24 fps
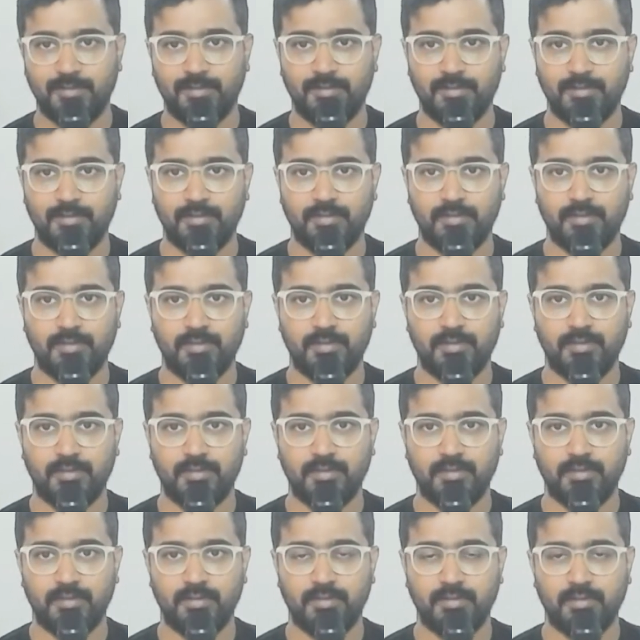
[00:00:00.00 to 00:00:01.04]

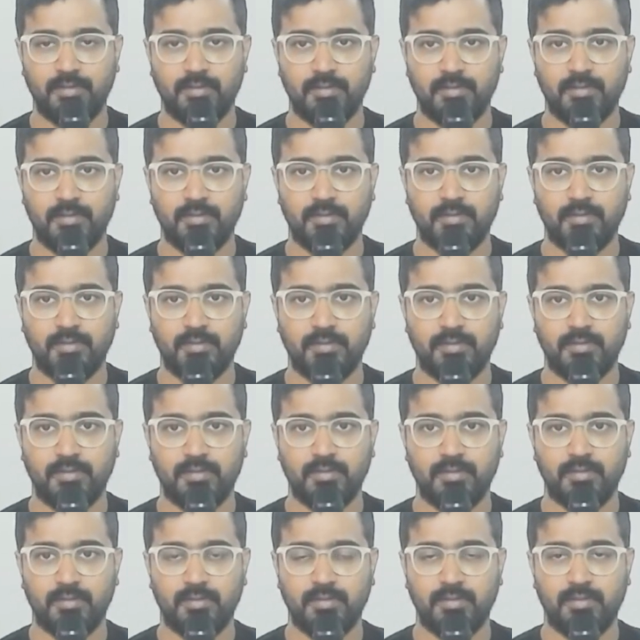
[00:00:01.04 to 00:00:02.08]

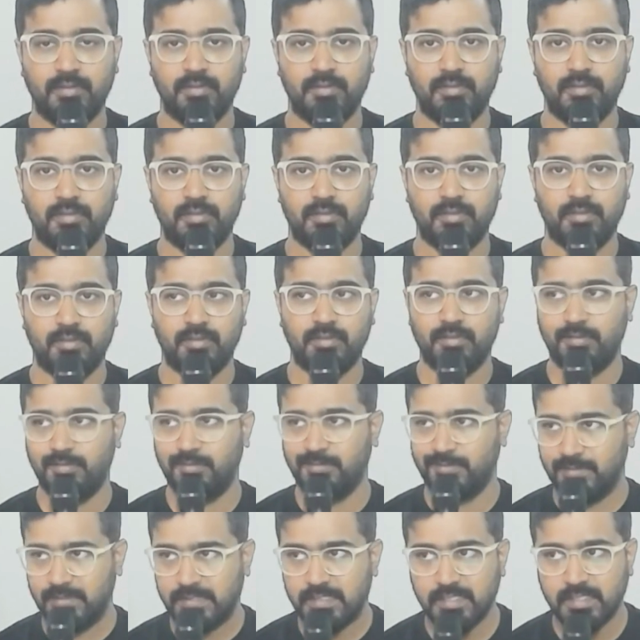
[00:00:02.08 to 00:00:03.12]

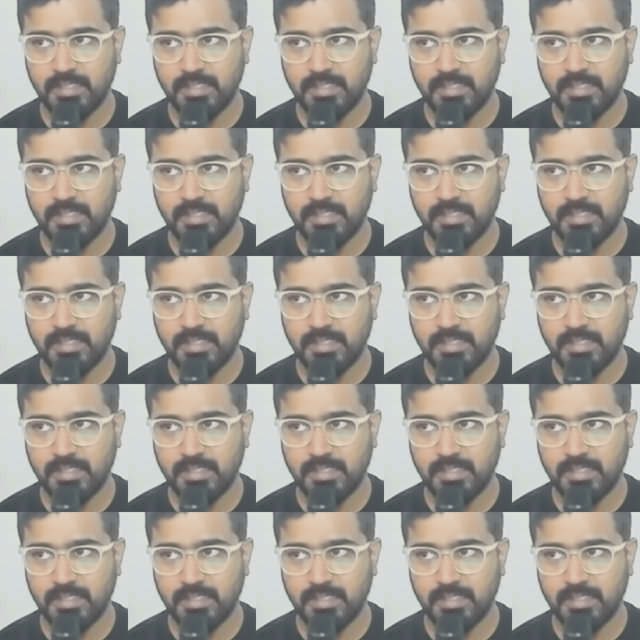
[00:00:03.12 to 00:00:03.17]
(no one is talking)